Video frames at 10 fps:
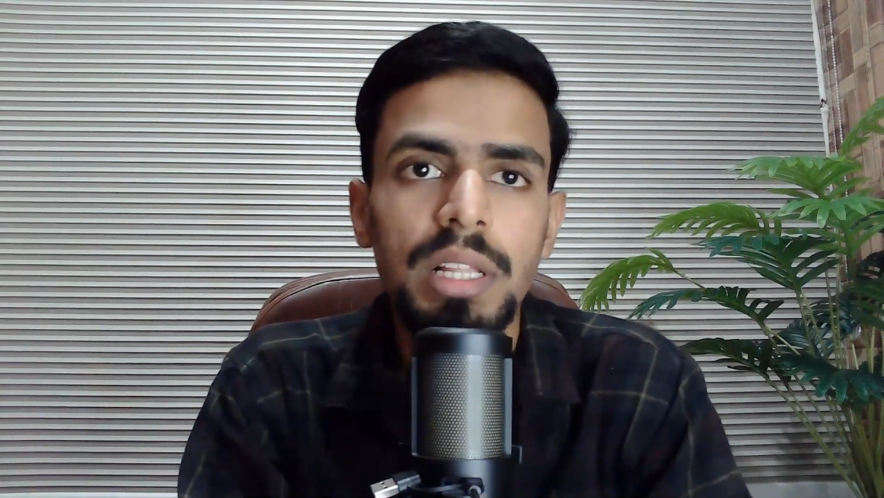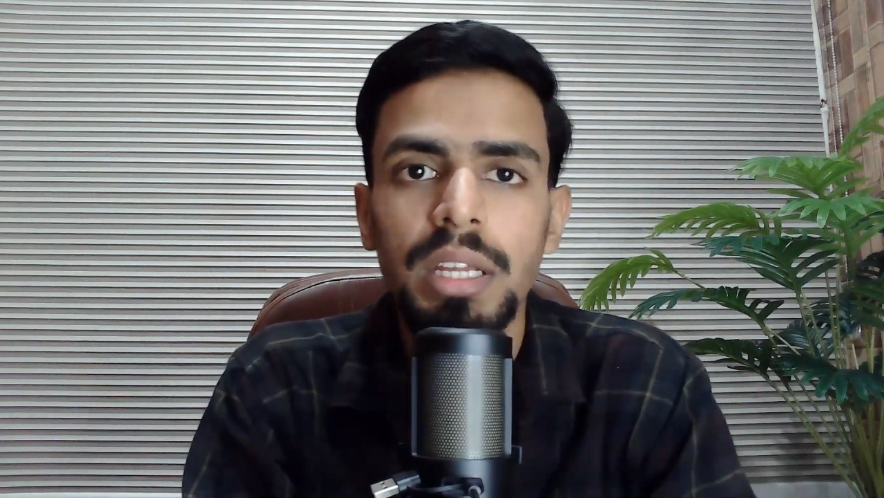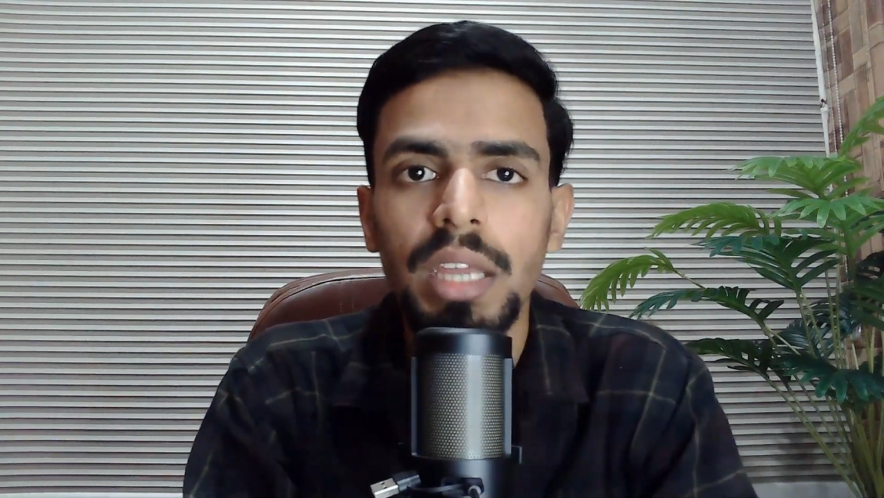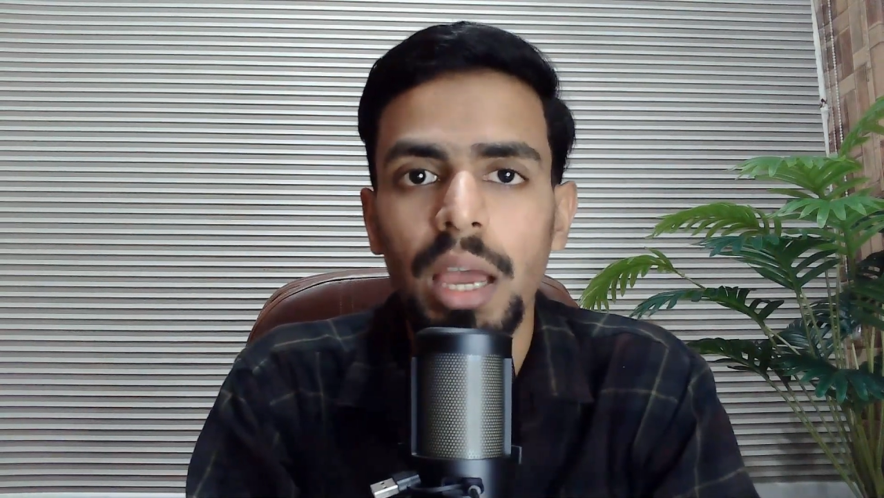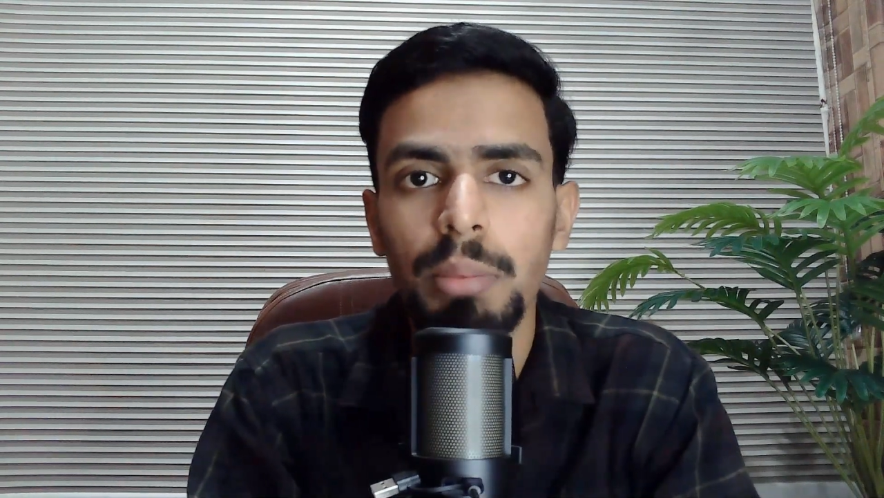
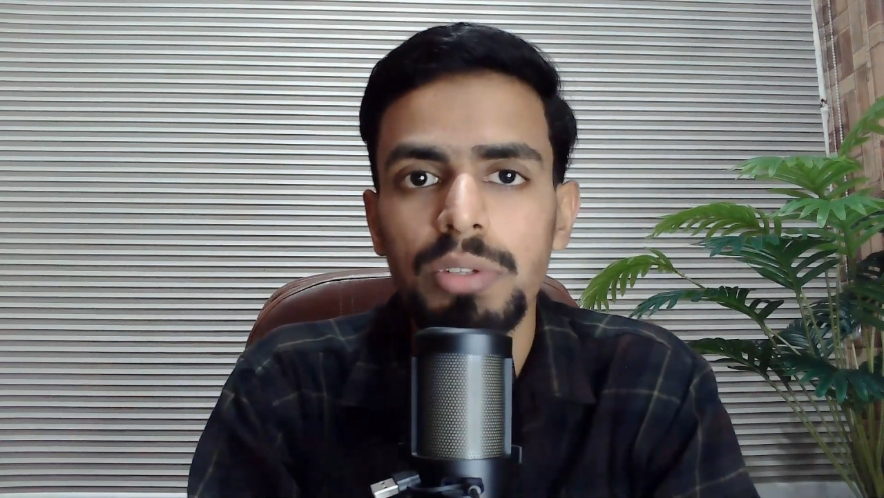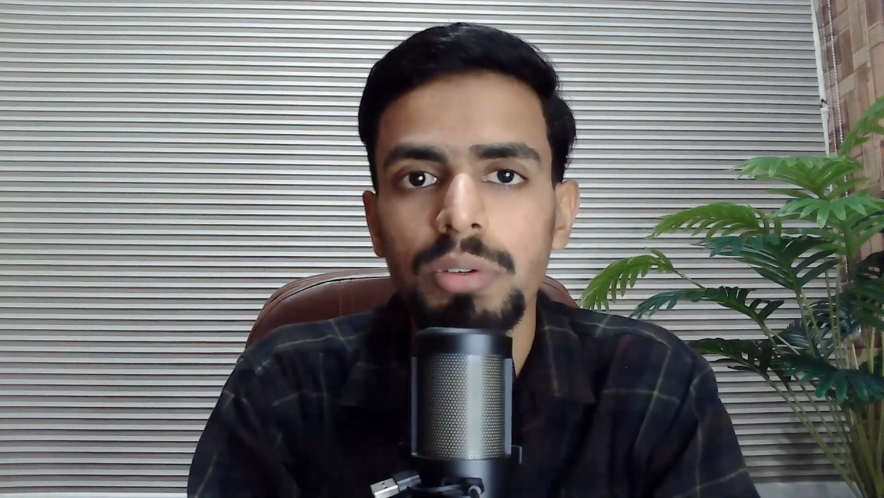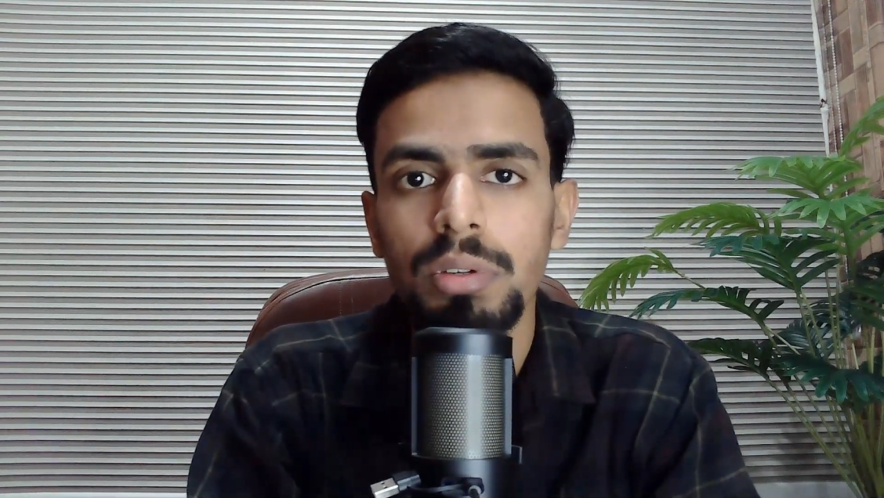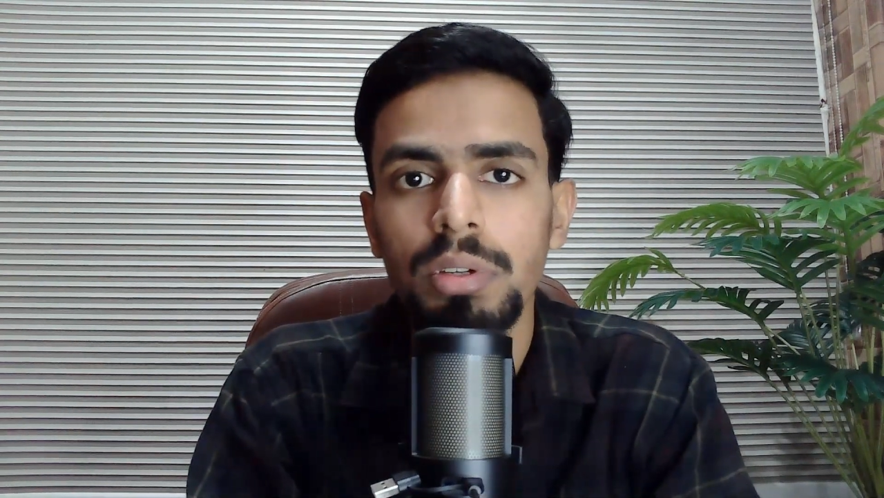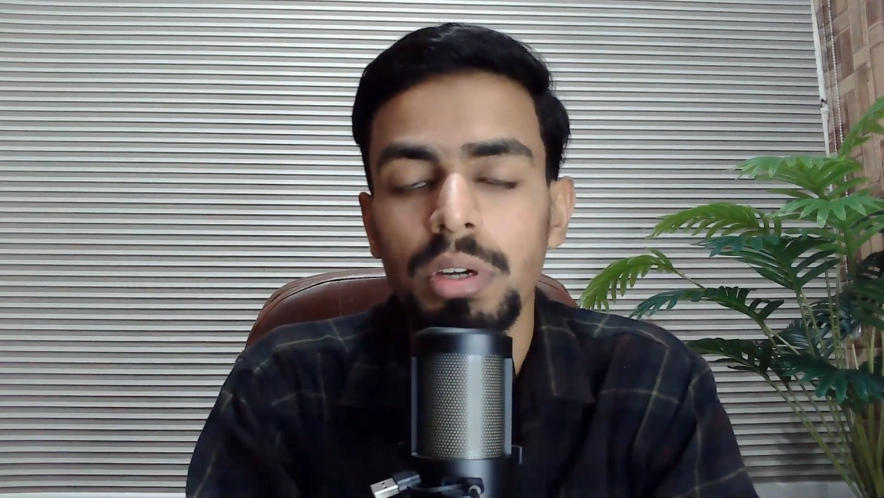like
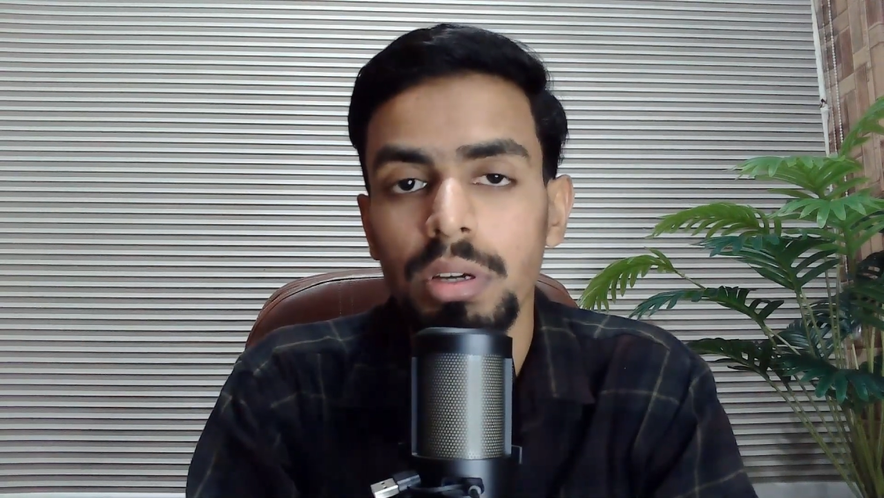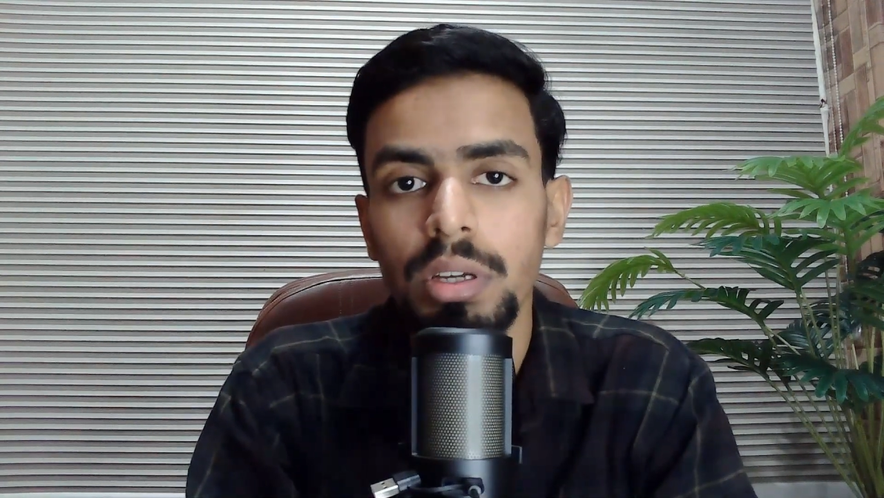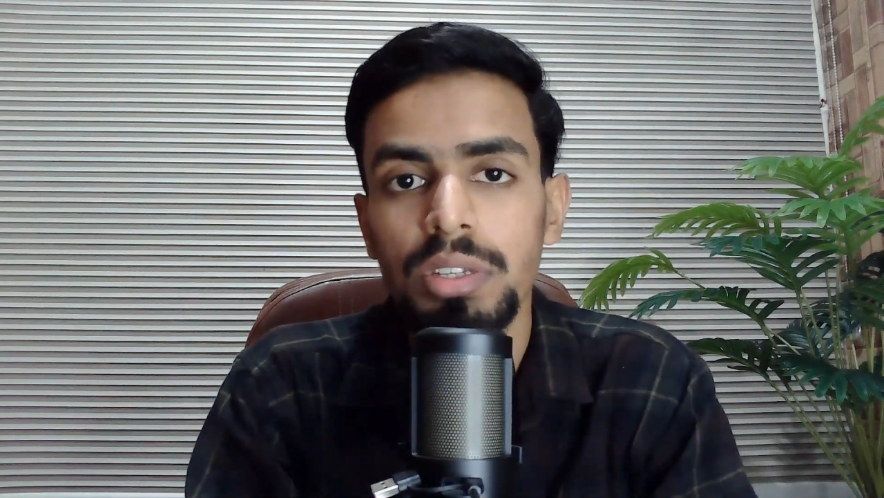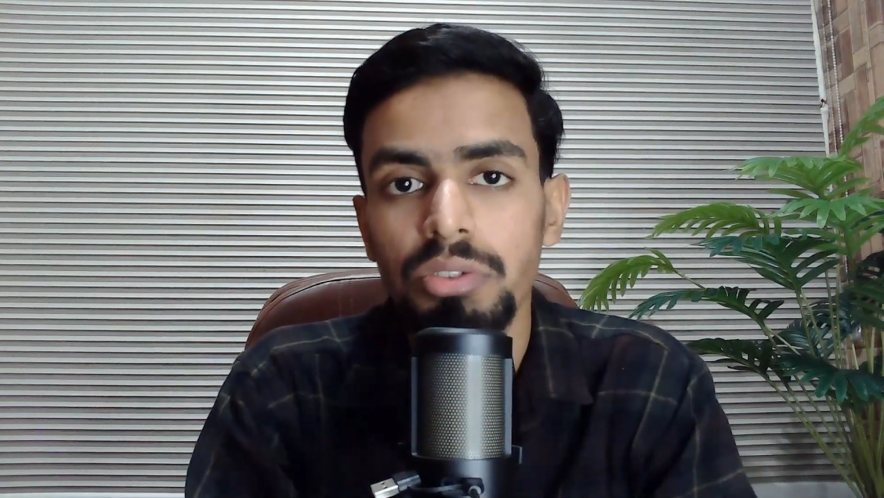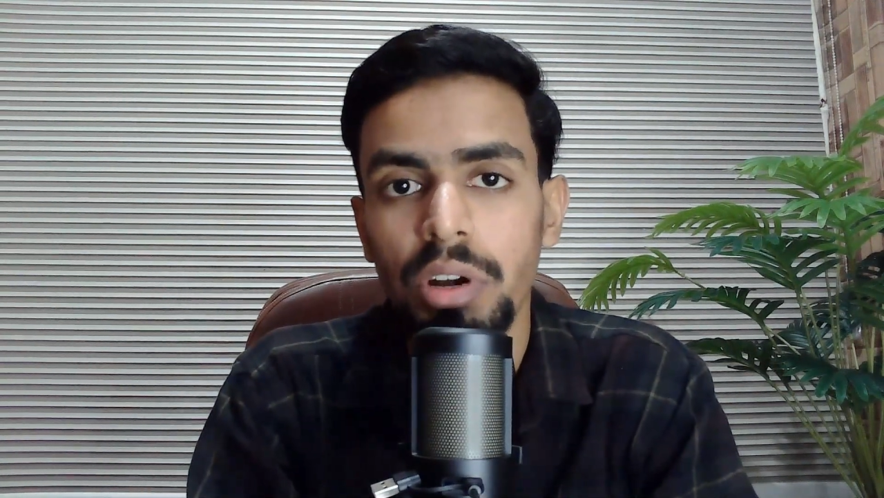Amazon
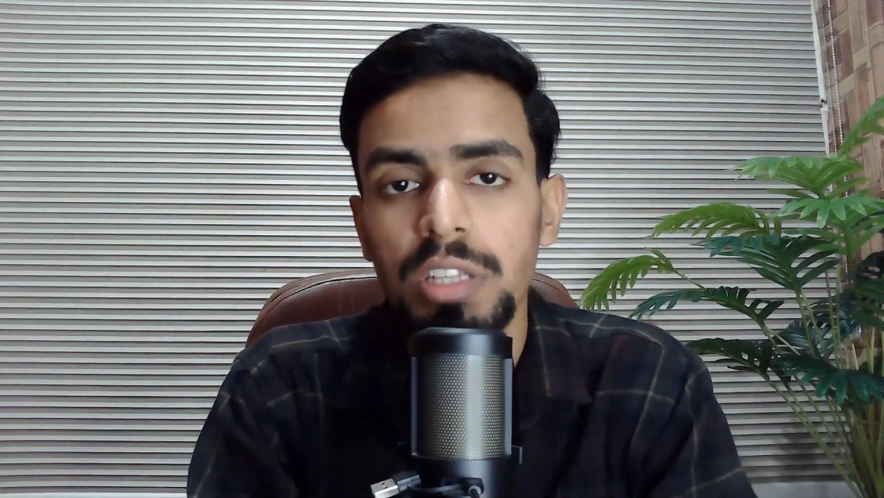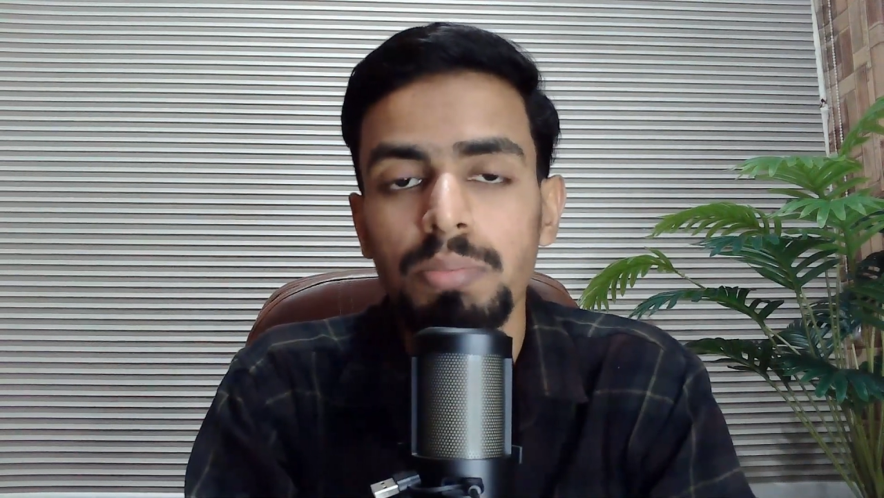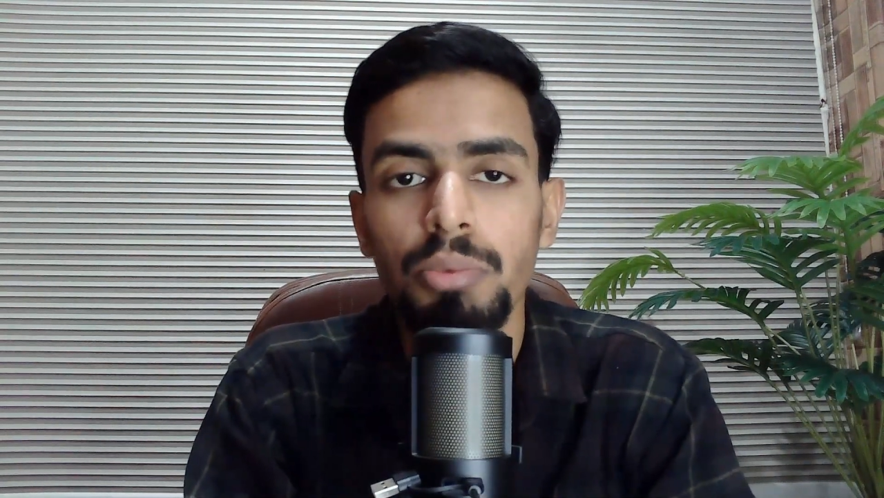starts